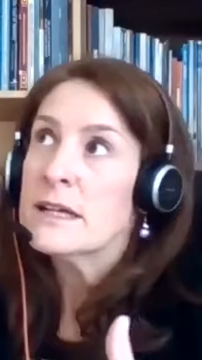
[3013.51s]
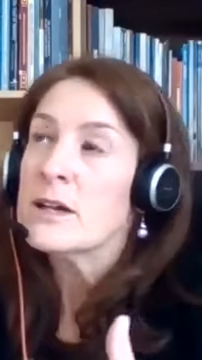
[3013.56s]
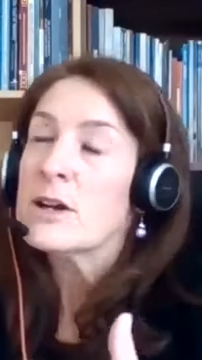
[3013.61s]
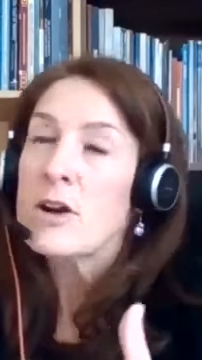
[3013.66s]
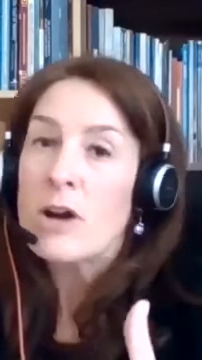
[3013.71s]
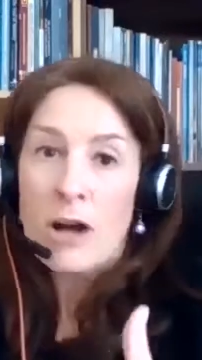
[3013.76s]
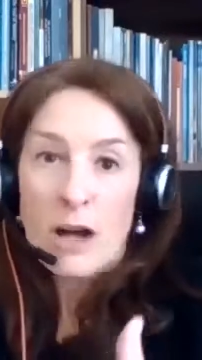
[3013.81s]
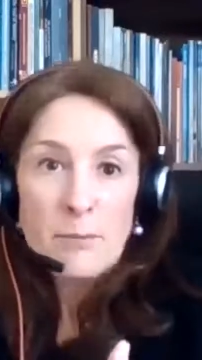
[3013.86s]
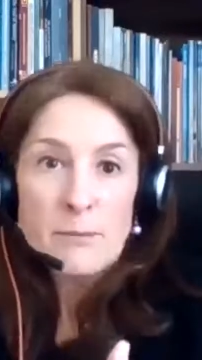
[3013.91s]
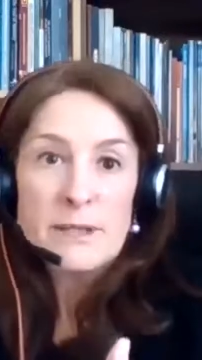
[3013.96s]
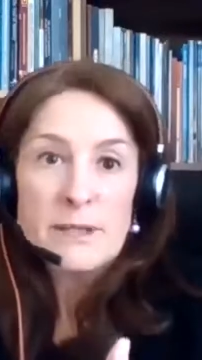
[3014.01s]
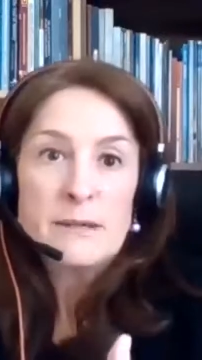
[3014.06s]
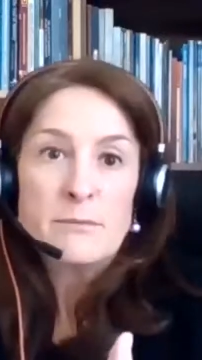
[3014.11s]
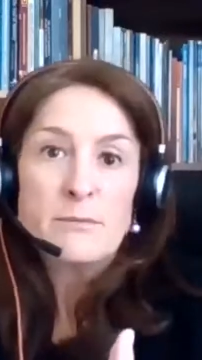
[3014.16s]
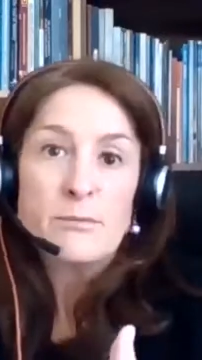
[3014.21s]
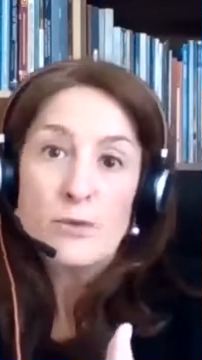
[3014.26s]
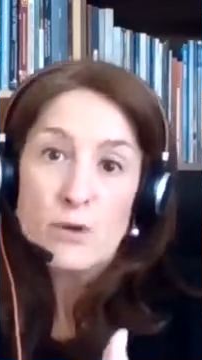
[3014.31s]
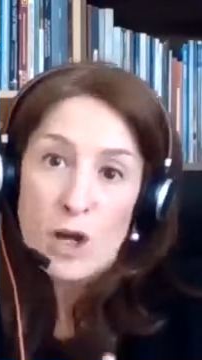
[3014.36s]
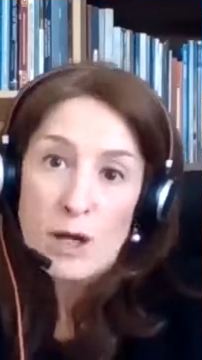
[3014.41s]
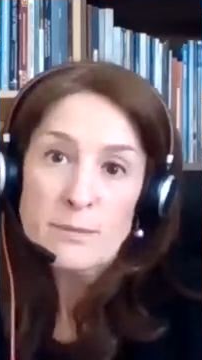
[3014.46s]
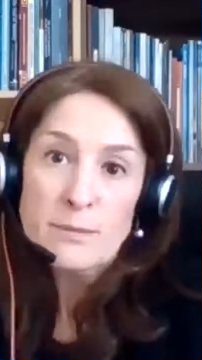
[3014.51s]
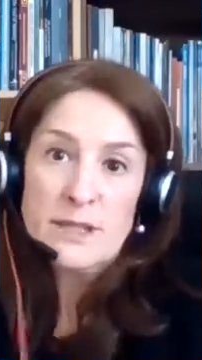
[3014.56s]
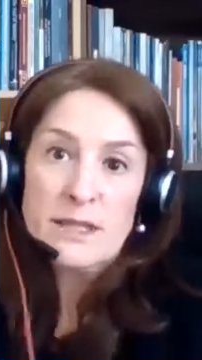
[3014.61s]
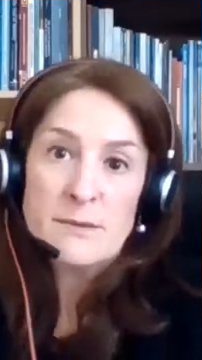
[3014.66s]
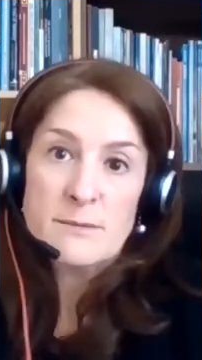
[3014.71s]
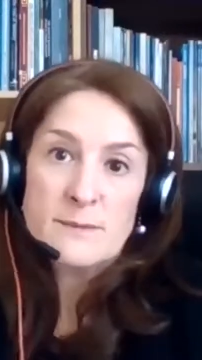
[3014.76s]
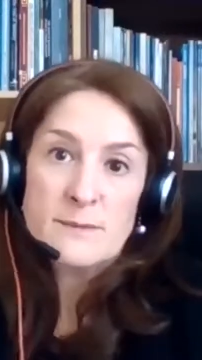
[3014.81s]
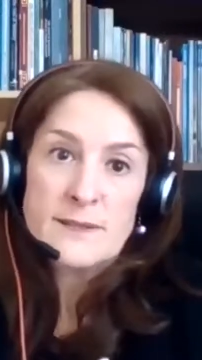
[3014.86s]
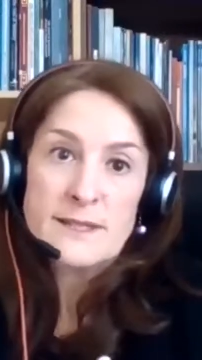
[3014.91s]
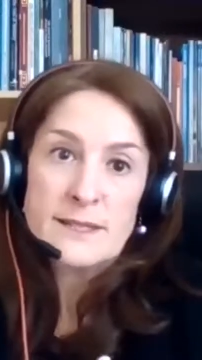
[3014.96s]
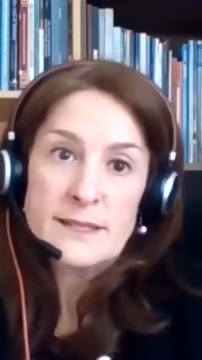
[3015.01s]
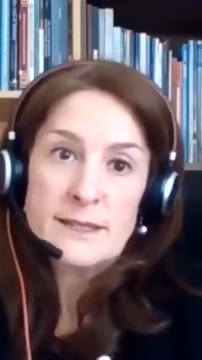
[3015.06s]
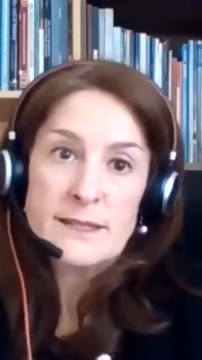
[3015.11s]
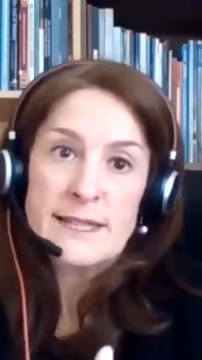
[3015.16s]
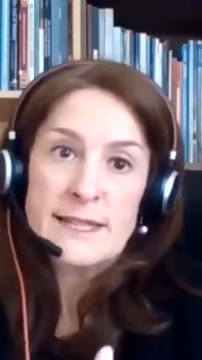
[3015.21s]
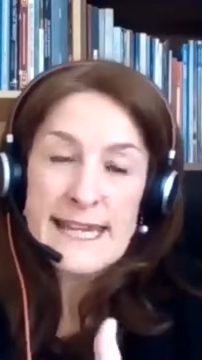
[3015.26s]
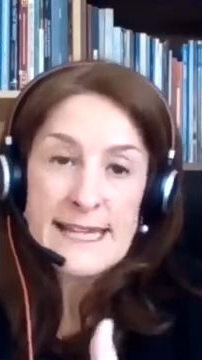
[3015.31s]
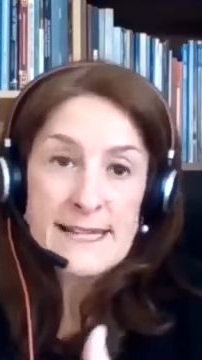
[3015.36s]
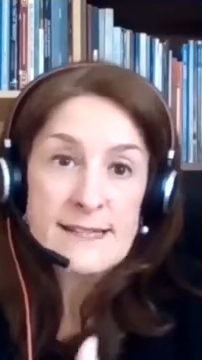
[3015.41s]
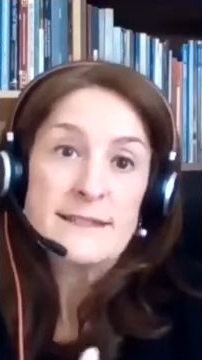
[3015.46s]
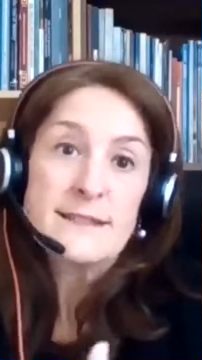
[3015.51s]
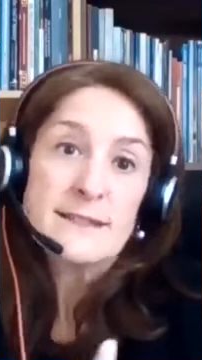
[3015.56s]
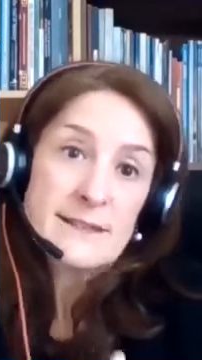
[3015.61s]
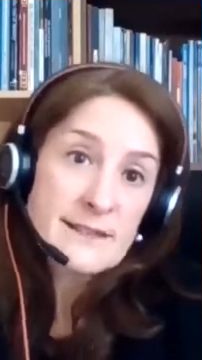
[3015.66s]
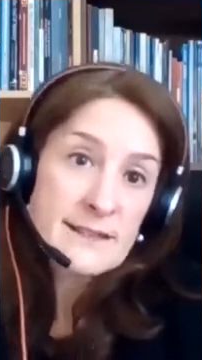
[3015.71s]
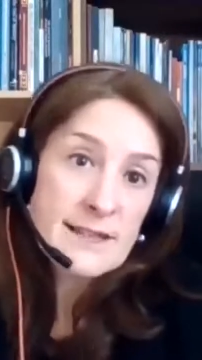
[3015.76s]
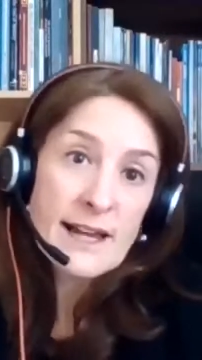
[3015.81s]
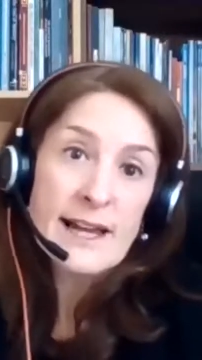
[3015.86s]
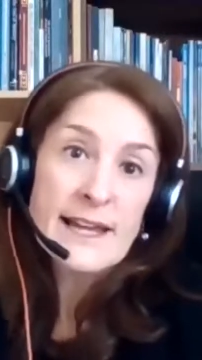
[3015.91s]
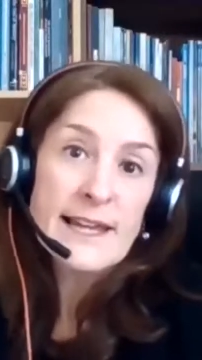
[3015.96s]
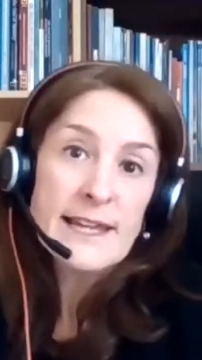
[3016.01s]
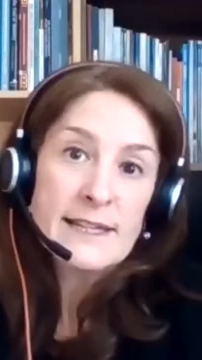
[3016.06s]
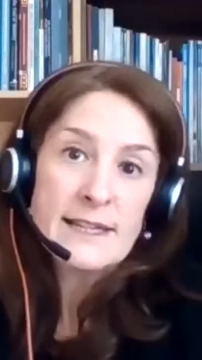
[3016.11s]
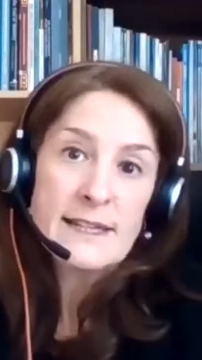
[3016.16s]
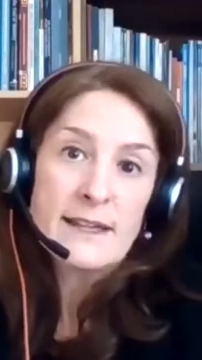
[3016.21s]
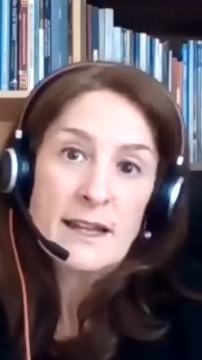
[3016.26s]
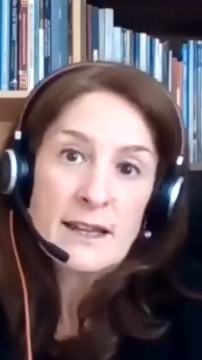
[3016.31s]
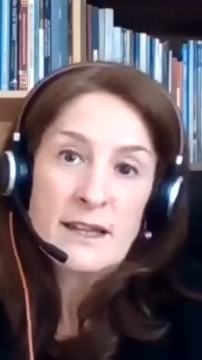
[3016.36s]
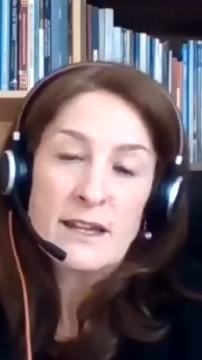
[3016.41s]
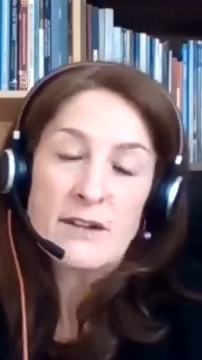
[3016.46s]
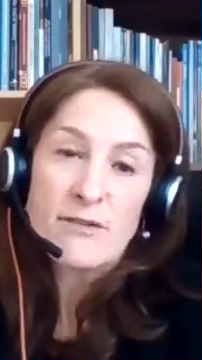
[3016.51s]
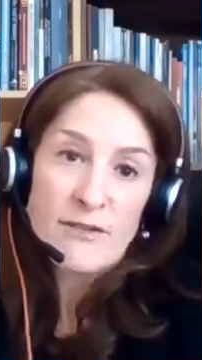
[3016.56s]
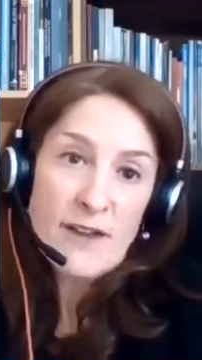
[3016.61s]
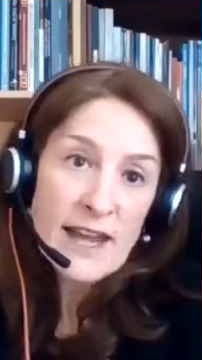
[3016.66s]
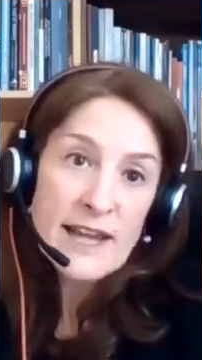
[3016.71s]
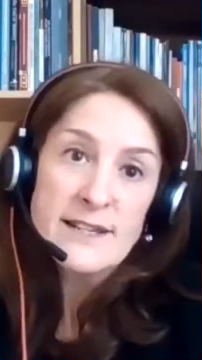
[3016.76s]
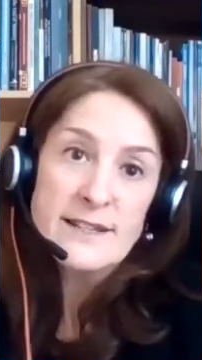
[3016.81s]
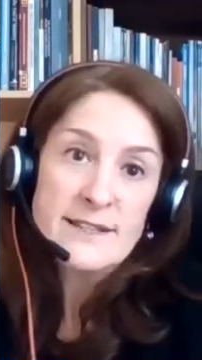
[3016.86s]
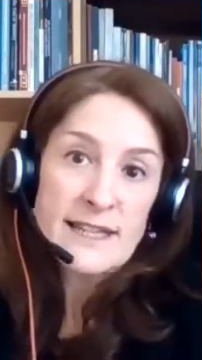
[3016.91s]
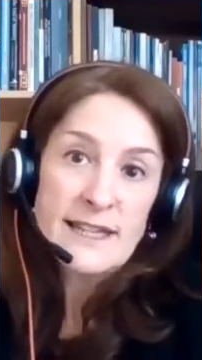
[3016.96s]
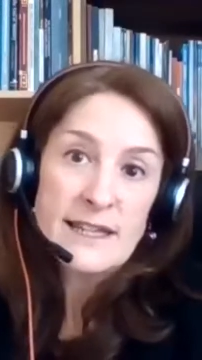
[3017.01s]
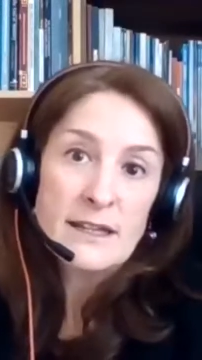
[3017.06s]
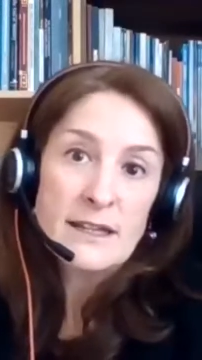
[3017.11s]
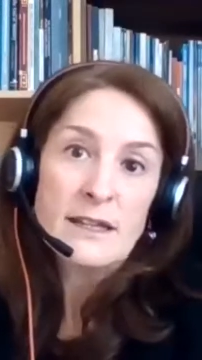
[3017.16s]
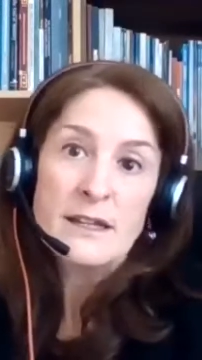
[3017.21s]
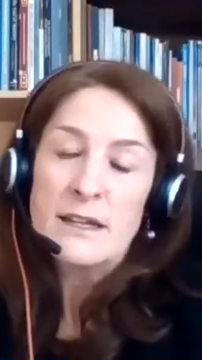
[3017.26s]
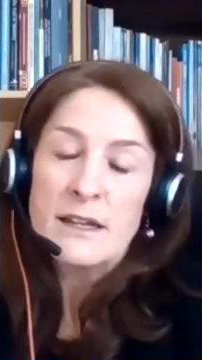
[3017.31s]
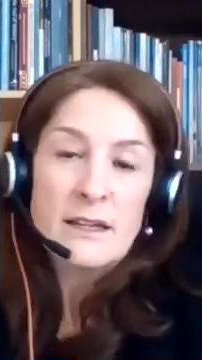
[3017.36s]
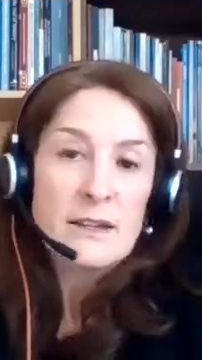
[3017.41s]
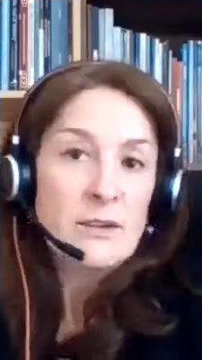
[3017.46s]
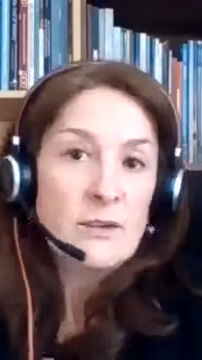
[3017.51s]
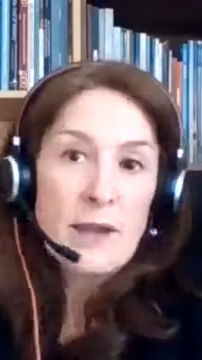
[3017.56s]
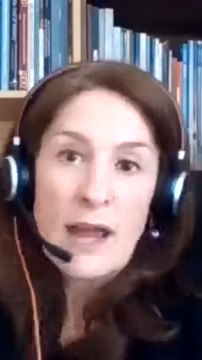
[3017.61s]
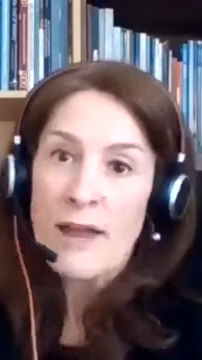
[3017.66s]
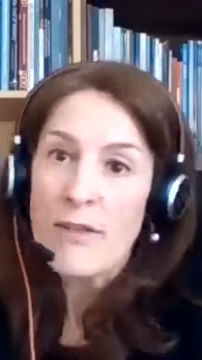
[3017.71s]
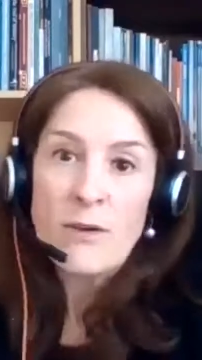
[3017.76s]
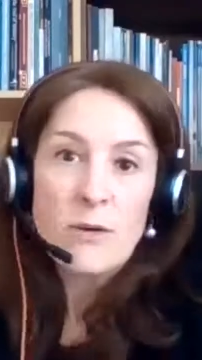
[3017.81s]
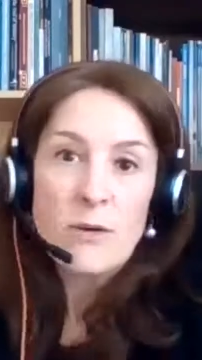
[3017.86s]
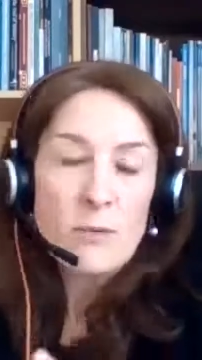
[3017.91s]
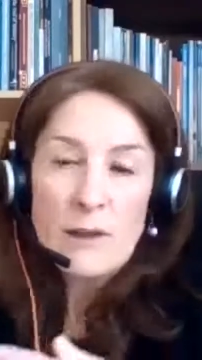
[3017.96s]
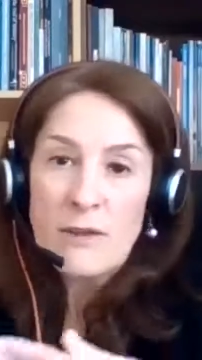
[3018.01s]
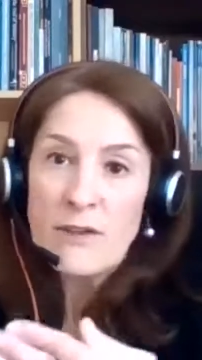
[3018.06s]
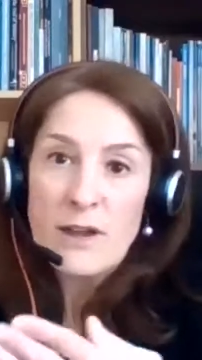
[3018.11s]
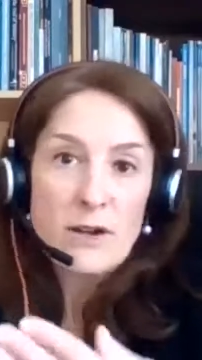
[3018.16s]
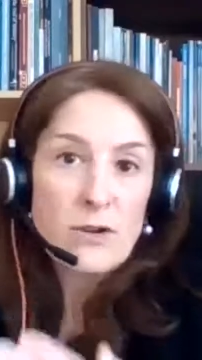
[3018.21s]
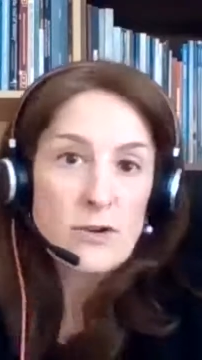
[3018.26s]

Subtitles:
common problems in society that they're facing, together with their